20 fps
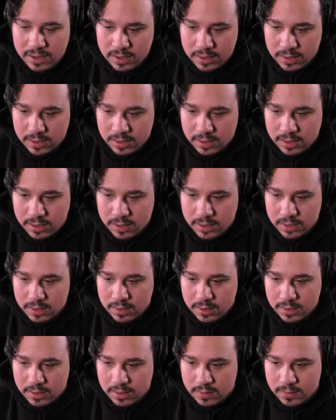
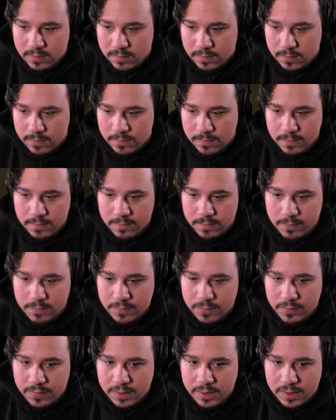
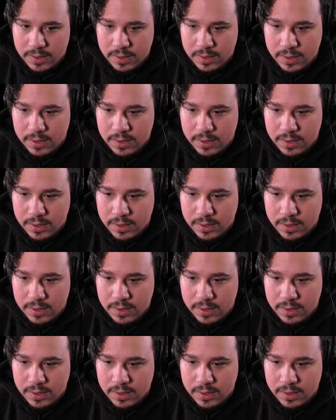(silence)